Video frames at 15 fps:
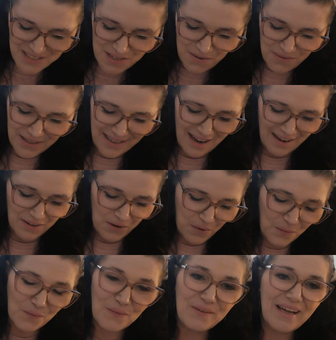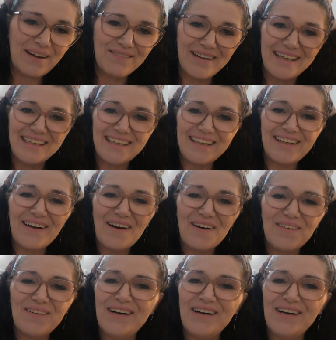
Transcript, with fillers: so with that gold, I mean, you know,